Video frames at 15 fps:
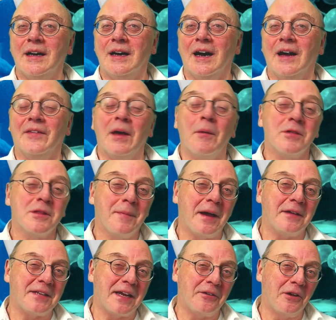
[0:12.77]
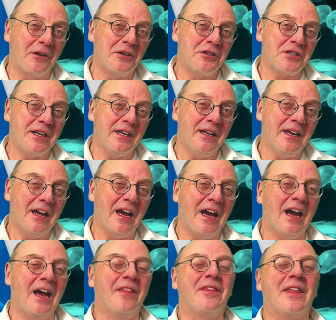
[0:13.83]
And that was about technology
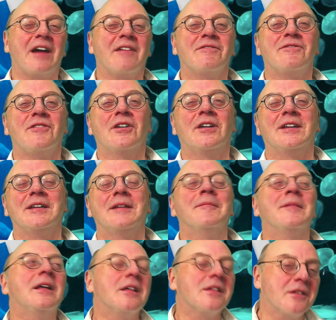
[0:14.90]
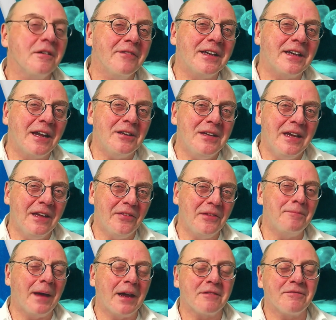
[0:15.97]
and that light. Sorry, can you hear the
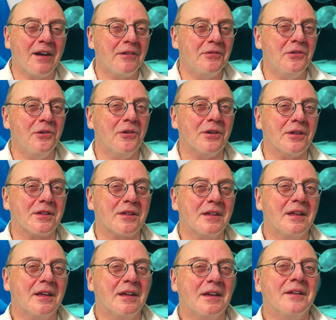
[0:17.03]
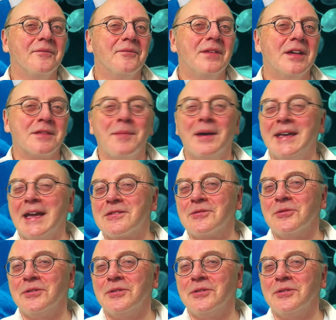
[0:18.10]
background noise? It's my next door